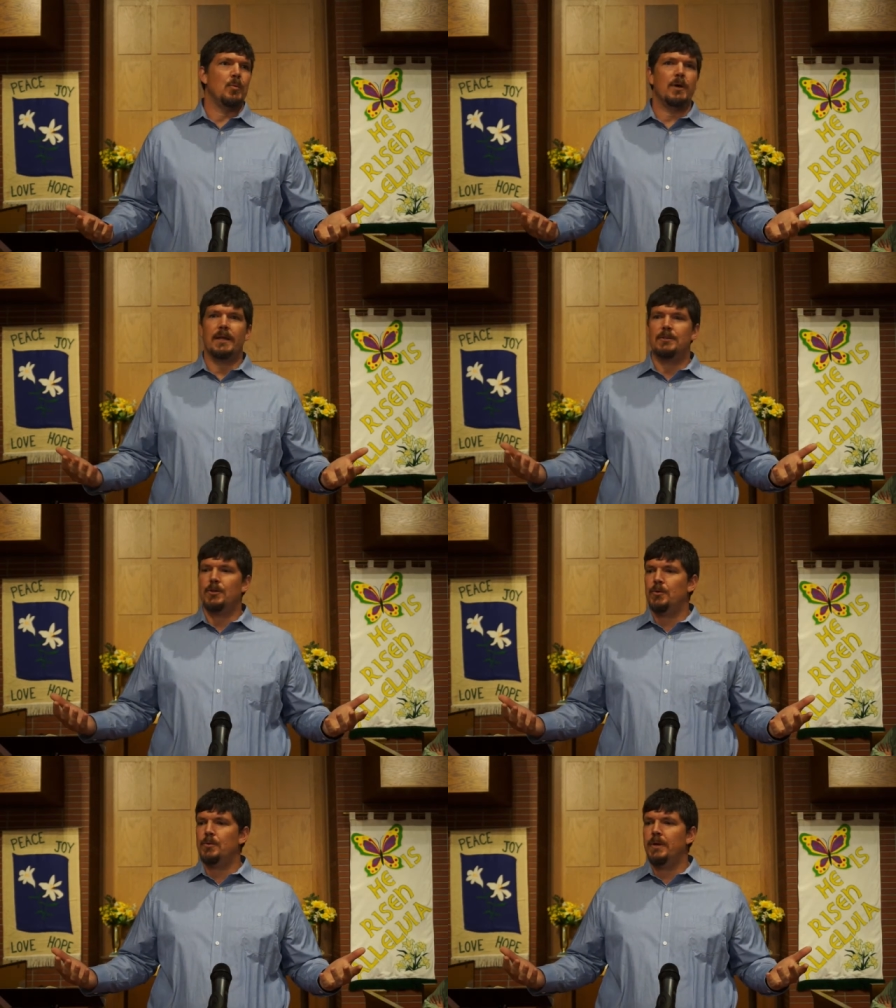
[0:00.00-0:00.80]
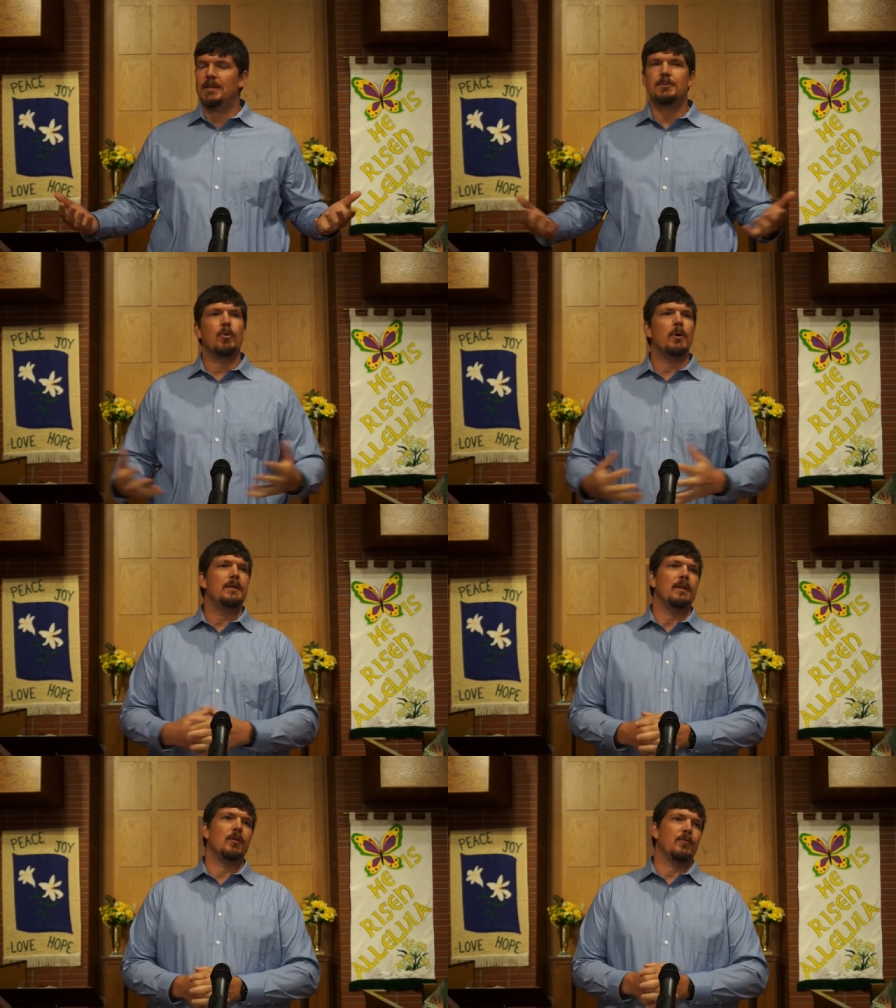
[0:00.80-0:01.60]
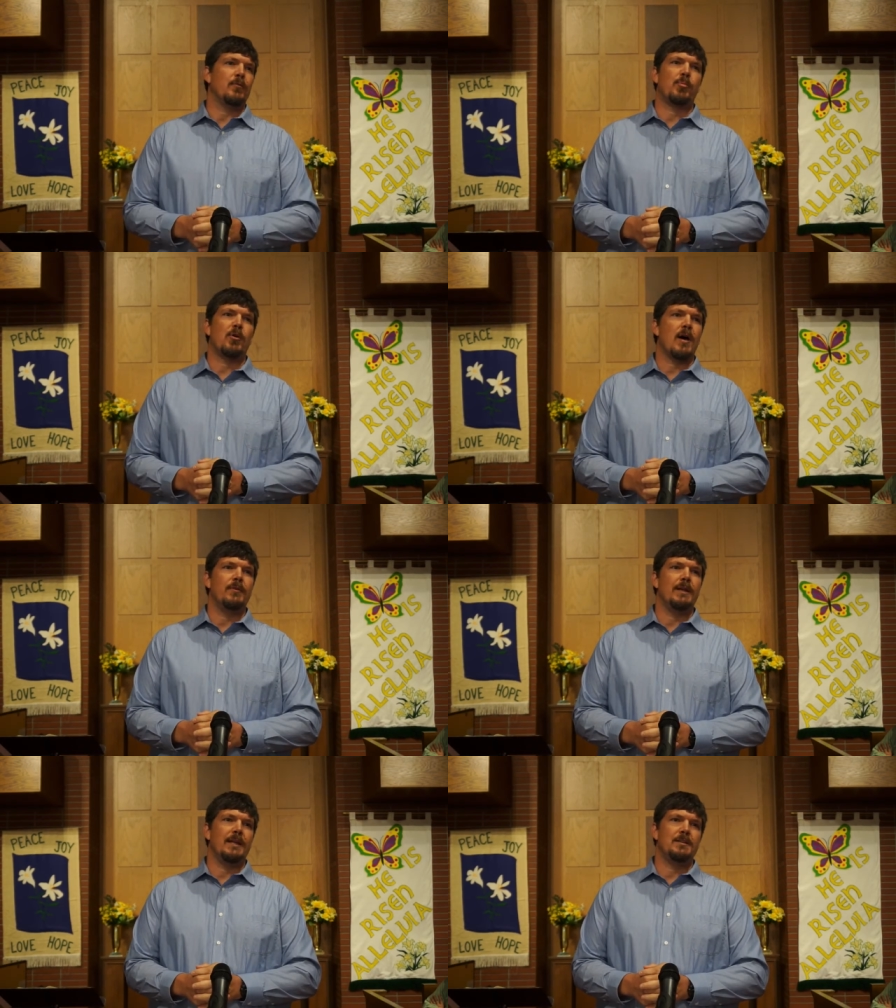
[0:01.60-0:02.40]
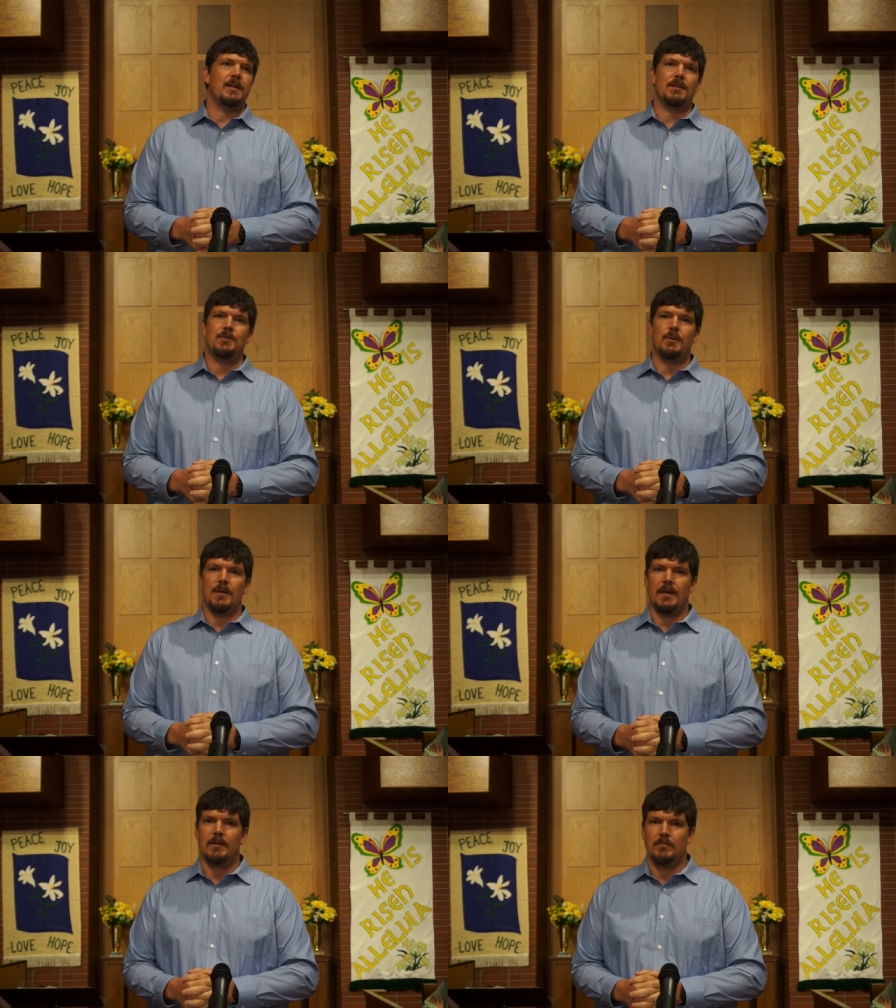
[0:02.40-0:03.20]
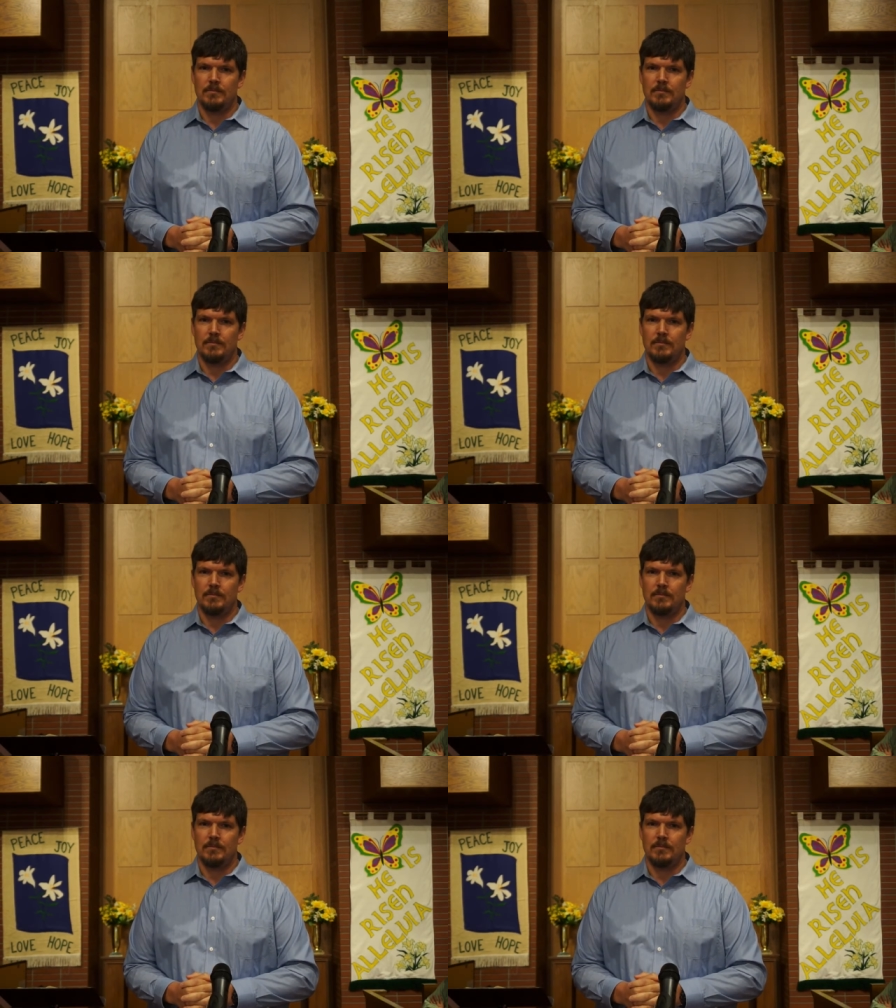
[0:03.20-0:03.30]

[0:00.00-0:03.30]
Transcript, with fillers: willing to exploit the earth for profit any chance you get.